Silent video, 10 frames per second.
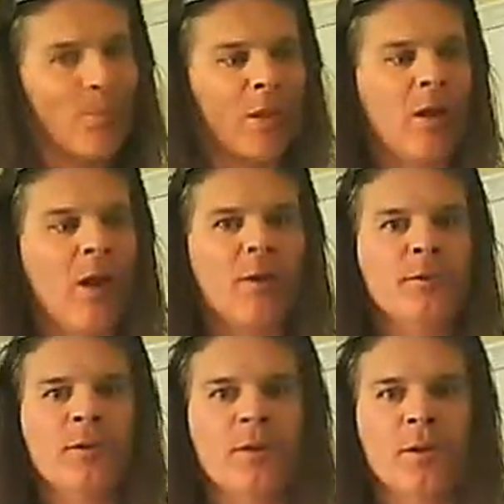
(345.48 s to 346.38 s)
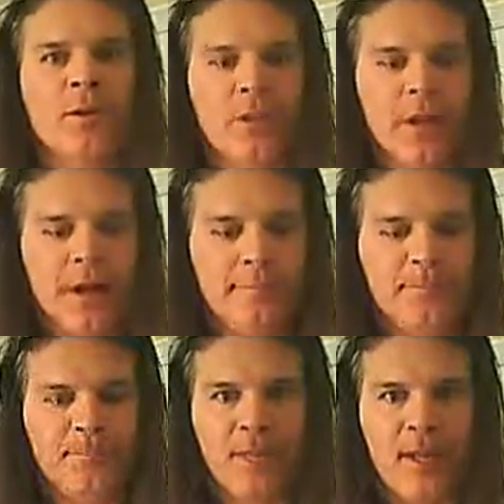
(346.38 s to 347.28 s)
All those thorns are gone.
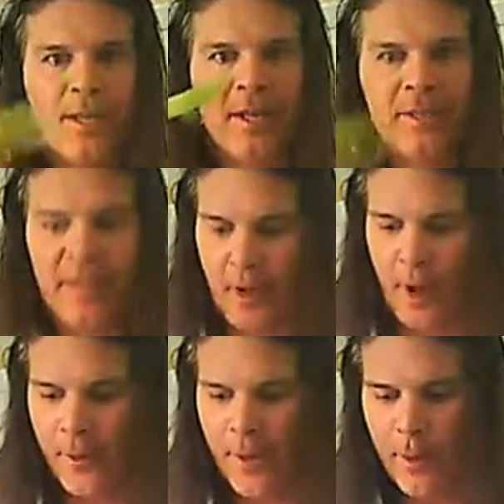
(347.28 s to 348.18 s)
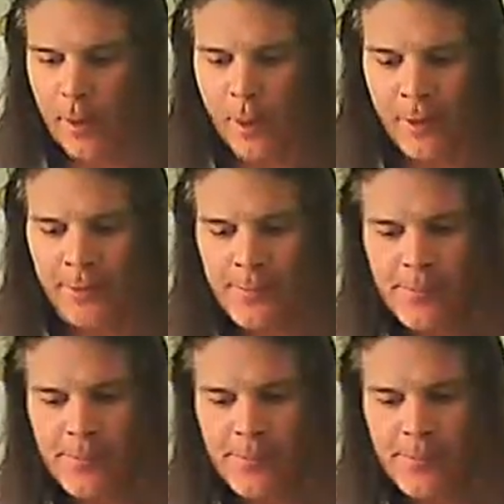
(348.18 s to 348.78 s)
You're getting all that water